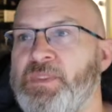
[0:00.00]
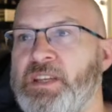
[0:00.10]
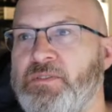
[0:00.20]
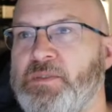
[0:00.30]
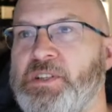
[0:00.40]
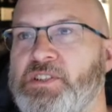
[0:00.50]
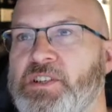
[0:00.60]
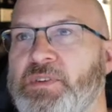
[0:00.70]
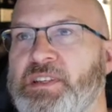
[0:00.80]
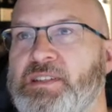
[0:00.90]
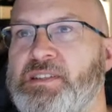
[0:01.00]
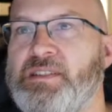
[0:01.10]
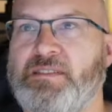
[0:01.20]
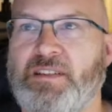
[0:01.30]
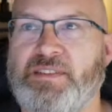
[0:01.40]
with me showing this,
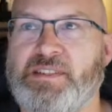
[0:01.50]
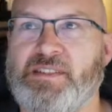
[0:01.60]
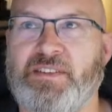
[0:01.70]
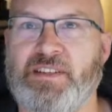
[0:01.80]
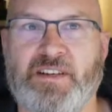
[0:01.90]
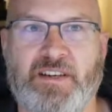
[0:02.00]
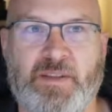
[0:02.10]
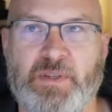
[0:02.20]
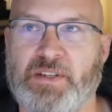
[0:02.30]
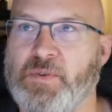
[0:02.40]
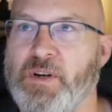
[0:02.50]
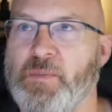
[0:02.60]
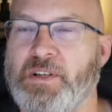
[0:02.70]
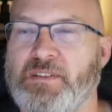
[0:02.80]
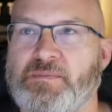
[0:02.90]
and this is only a tiny bit of the
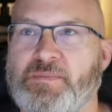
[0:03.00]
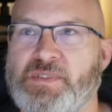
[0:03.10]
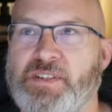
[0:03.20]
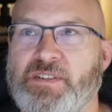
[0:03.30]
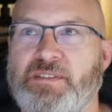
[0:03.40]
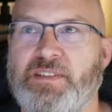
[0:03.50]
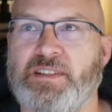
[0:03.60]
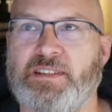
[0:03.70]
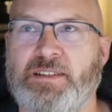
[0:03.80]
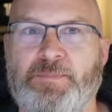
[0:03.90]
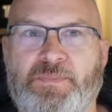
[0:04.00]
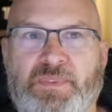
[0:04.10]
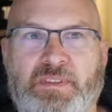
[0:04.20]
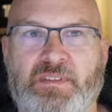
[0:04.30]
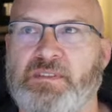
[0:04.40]
robot. So
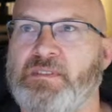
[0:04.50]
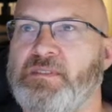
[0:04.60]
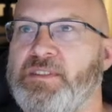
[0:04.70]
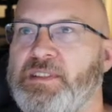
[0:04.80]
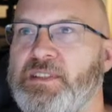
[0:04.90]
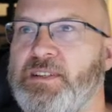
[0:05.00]
the